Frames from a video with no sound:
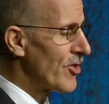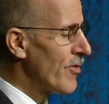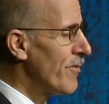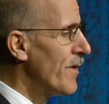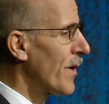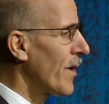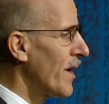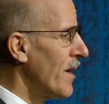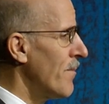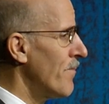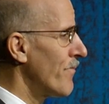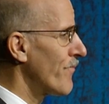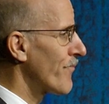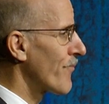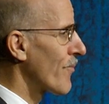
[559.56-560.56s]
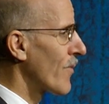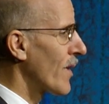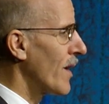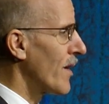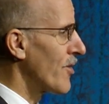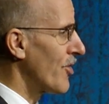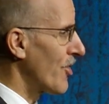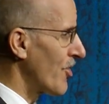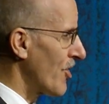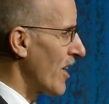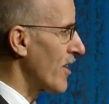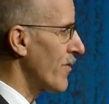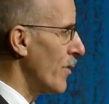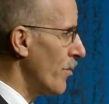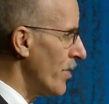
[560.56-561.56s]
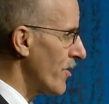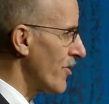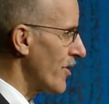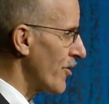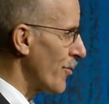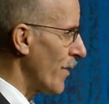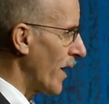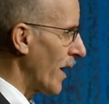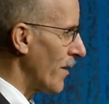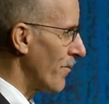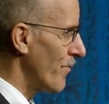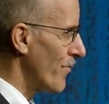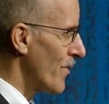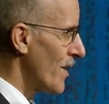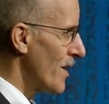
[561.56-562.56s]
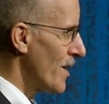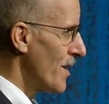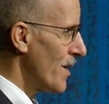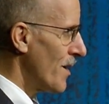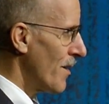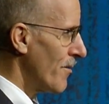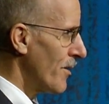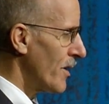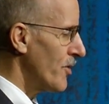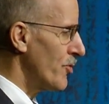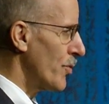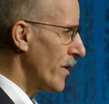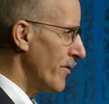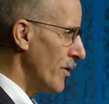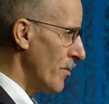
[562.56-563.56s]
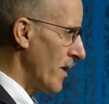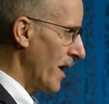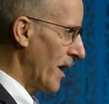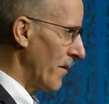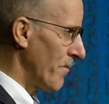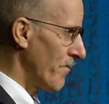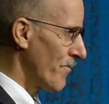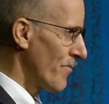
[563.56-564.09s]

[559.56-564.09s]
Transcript: a very successful businessman, a very driven man,